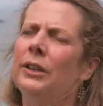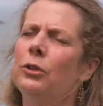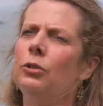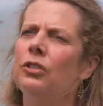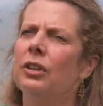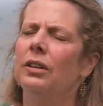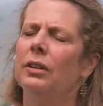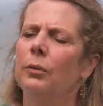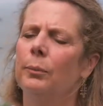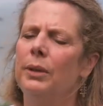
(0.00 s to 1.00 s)
I used to
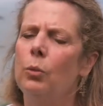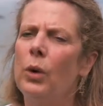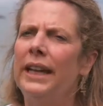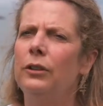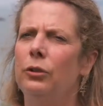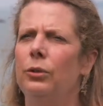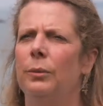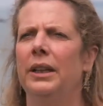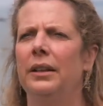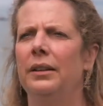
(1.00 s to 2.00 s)
be way too
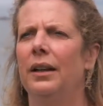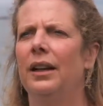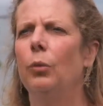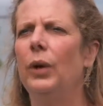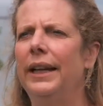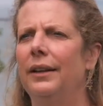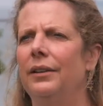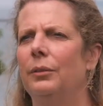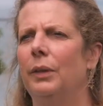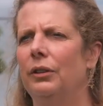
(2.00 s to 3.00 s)
dependent on weight
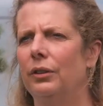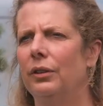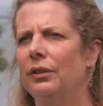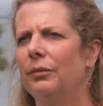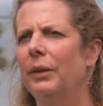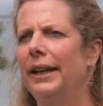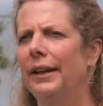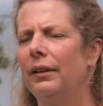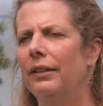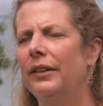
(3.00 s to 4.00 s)
as a measure of my
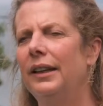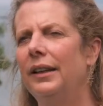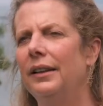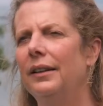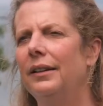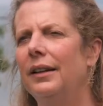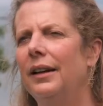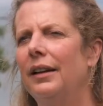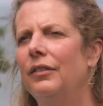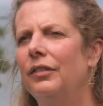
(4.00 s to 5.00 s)
health, and
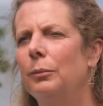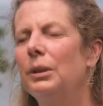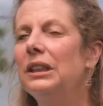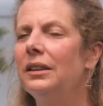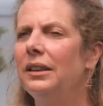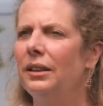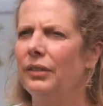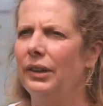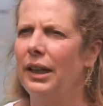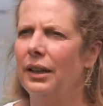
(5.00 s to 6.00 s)
I've completely
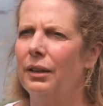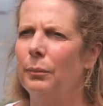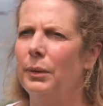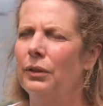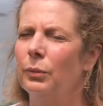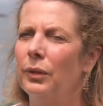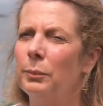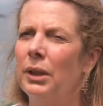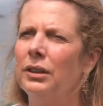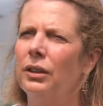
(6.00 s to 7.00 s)
given that up because with the
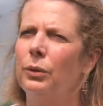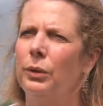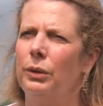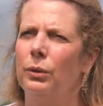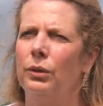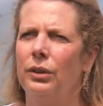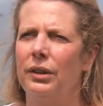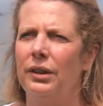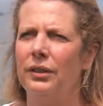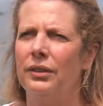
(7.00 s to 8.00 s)
blood code what you learn
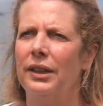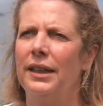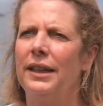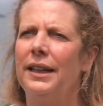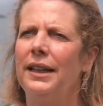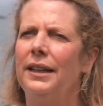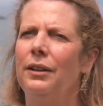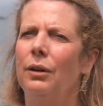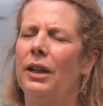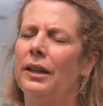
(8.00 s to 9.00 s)
is,
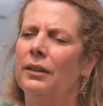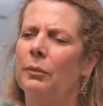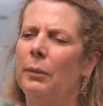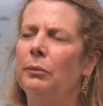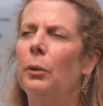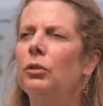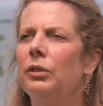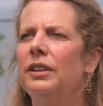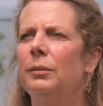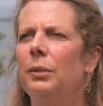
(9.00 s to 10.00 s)
my most
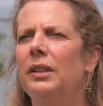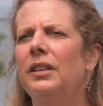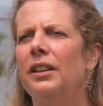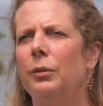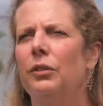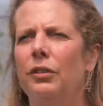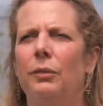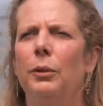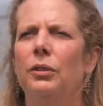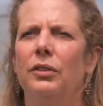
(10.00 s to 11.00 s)
recent blood test, which is
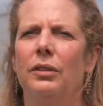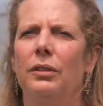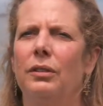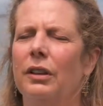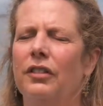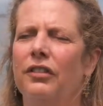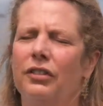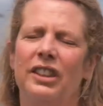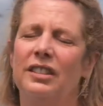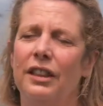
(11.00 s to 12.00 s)
the most
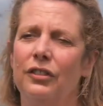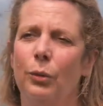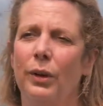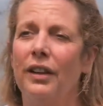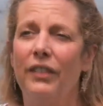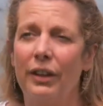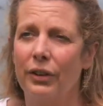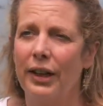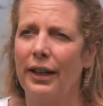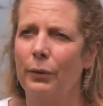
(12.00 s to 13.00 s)
successful one I've
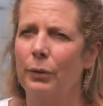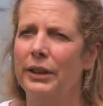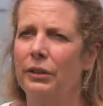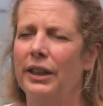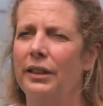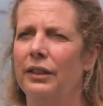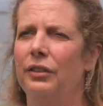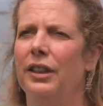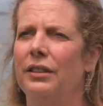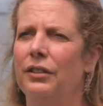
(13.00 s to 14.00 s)
ever had, where my
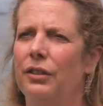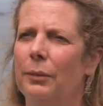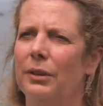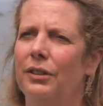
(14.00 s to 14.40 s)
triglycerides had dropped